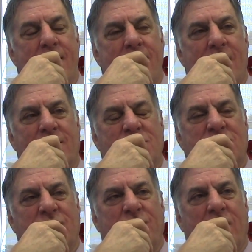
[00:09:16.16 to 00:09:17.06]
not
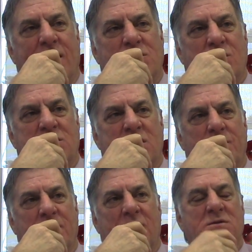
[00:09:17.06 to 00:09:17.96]
just advisories,
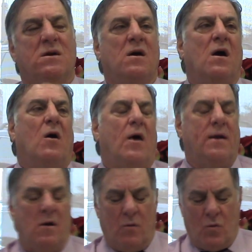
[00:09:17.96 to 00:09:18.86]
something else. Oh,
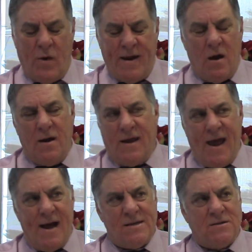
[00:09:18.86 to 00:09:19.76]
I know, radon
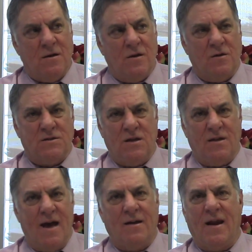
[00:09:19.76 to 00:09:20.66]
gas, you'll see
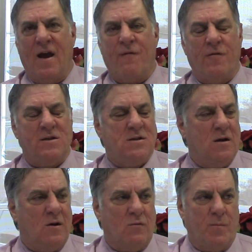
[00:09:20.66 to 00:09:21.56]
that in every
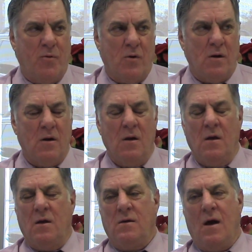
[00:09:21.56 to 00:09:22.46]
single report.
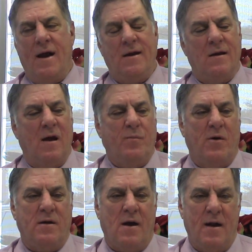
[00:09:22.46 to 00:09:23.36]

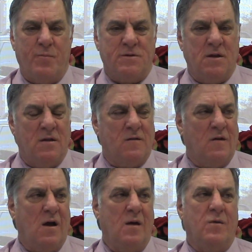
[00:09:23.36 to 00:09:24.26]
99.9% of the
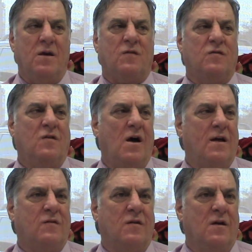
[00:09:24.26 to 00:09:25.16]
time, it's
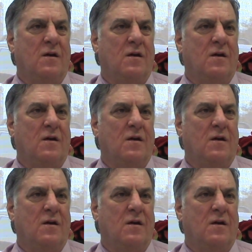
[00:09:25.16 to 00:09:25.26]
not